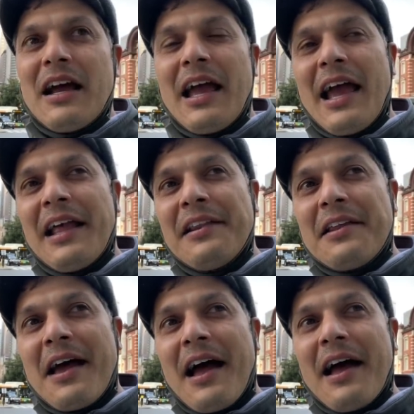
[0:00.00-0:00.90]

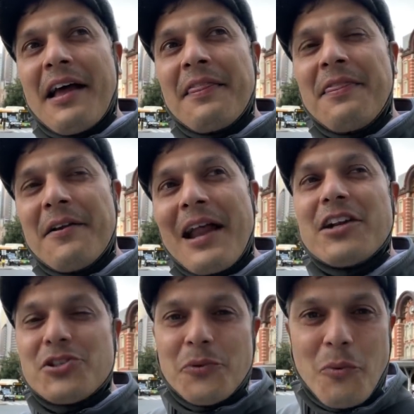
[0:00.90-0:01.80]
And they're
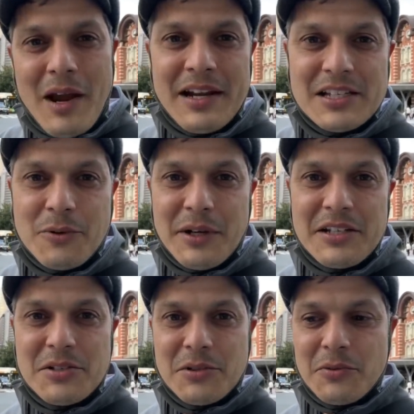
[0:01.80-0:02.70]
not sure when it's
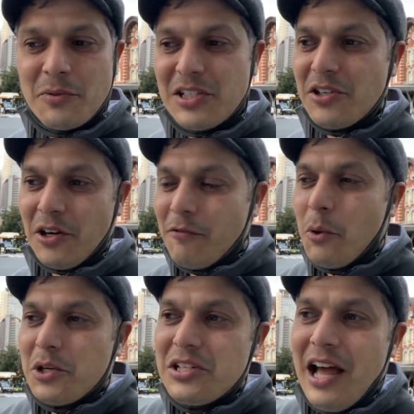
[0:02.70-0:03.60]
going to restart. Of
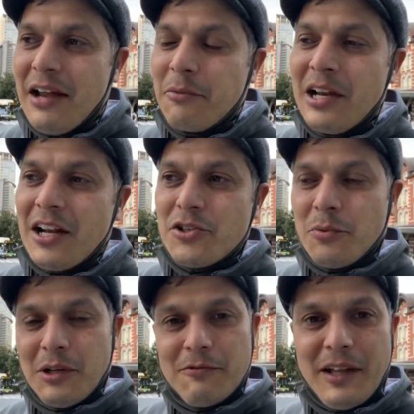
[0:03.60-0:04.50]
course not. We're not sure
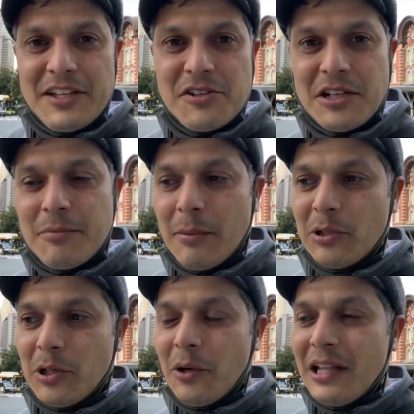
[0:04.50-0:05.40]
when flights are going to be
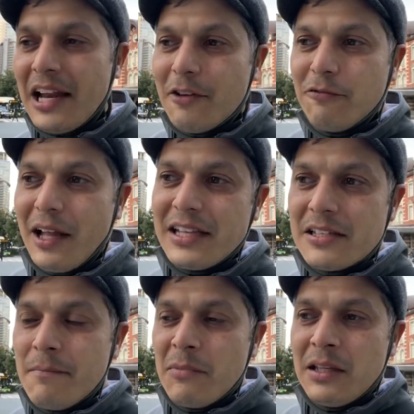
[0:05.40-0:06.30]
able to go. A lot of the flights
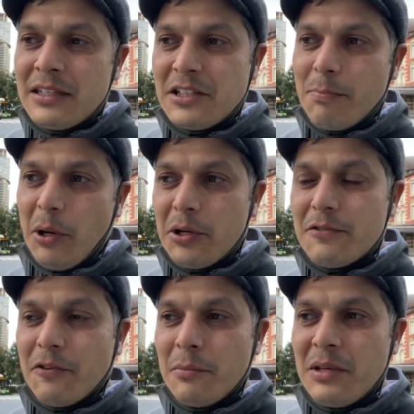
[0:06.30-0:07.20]
that
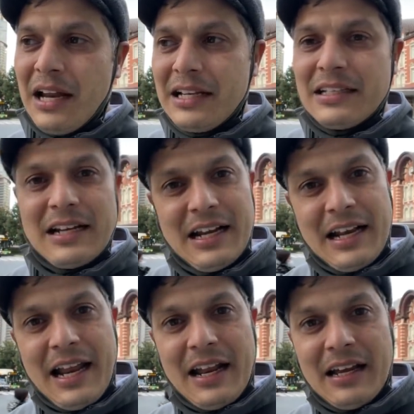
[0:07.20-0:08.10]
depart from Narita and
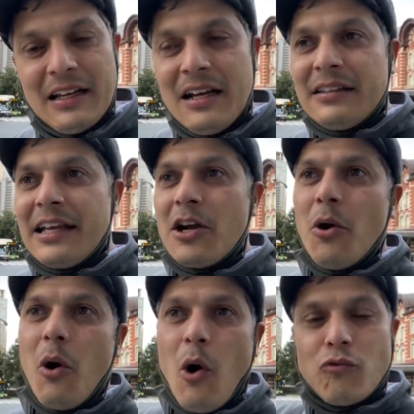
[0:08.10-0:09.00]
Haneda, they
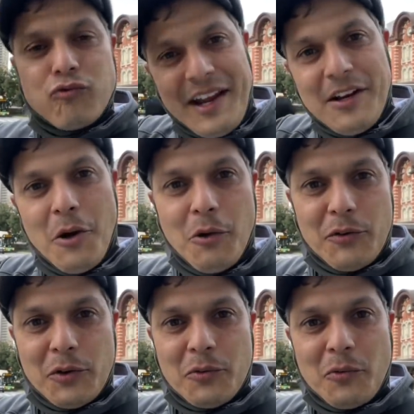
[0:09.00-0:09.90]
go right
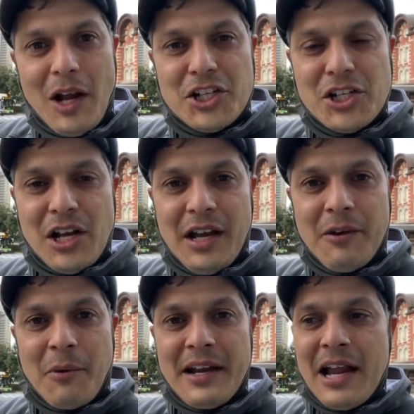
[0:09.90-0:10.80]
over Russia.
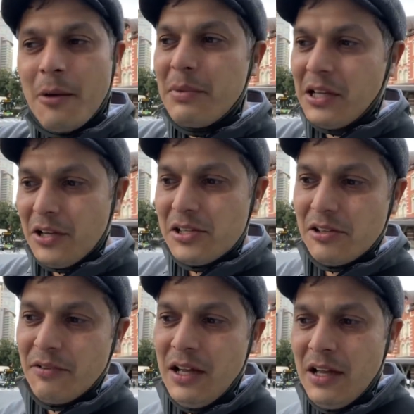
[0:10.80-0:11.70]
And right now, because
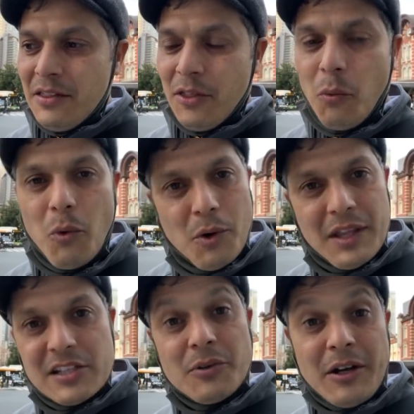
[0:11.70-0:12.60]
of the war
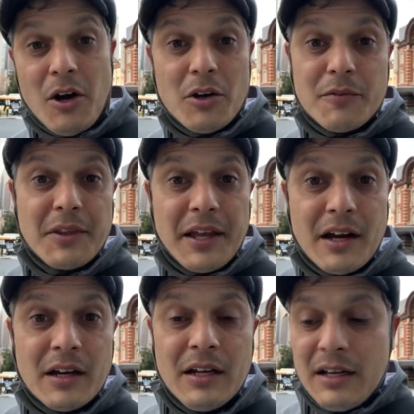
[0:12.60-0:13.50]
that's going on over
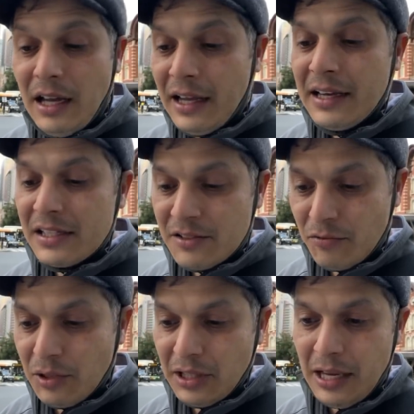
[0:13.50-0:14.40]
there, uh, it has
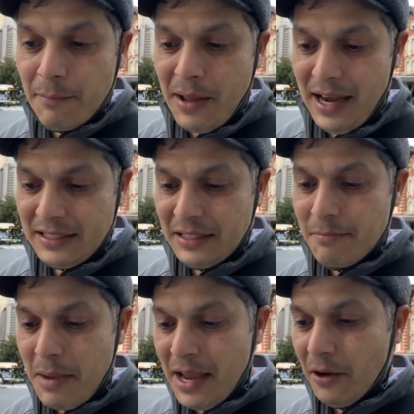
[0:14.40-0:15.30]
really impacted
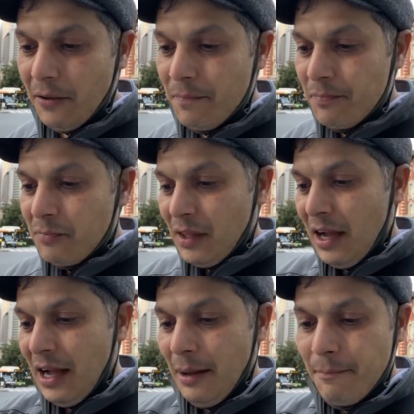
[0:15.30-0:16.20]
mail.
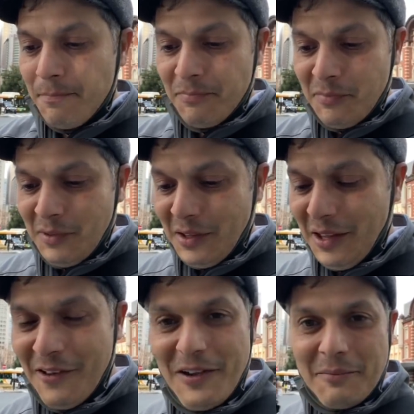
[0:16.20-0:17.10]
Um,
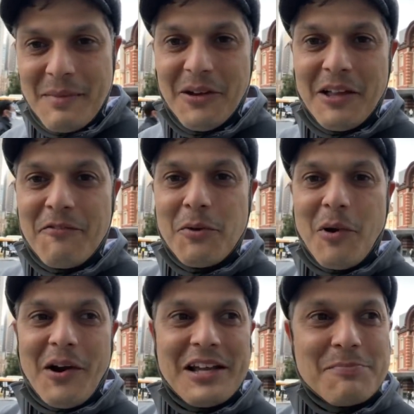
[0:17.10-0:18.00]
in fact, mail
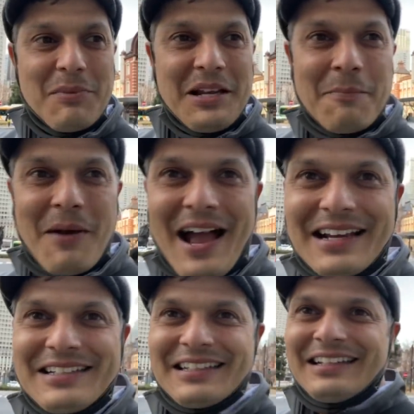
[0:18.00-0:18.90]
everywhere has been
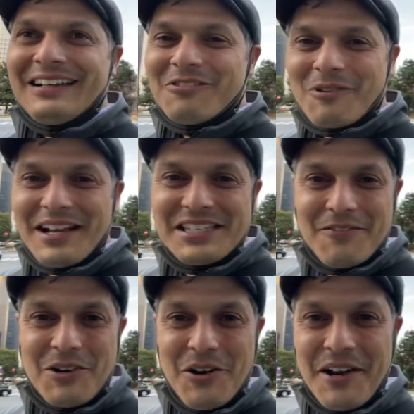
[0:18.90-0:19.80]
impacted. Rates
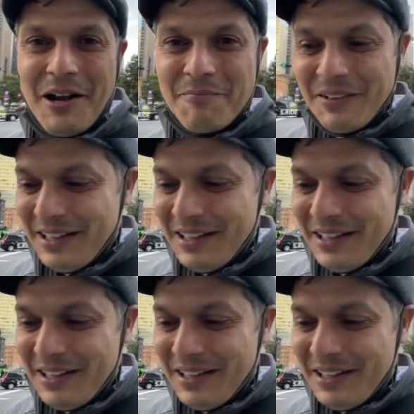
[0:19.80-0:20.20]
have gone up.